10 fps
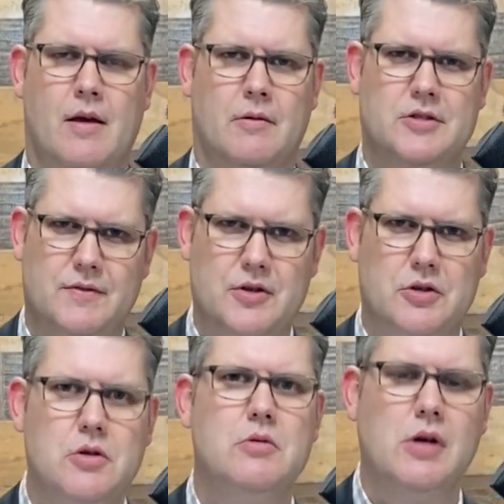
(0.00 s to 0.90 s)
Because if you
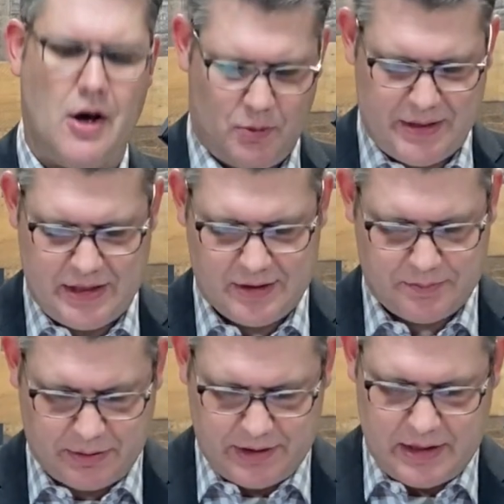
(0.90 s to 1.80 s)
do, God will be
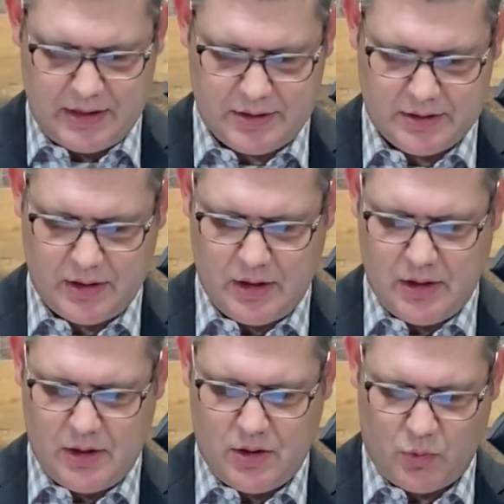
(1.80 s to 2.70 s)
displeased
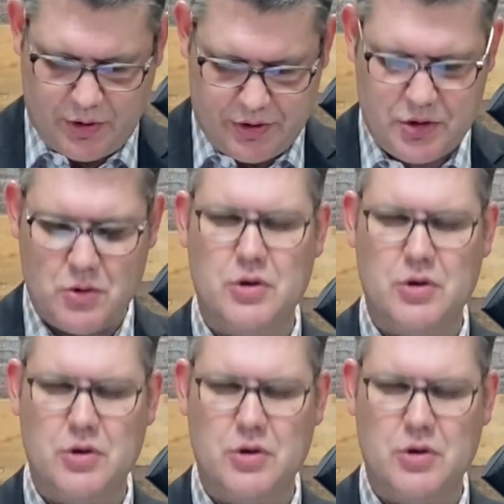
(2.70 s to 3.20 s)
with you.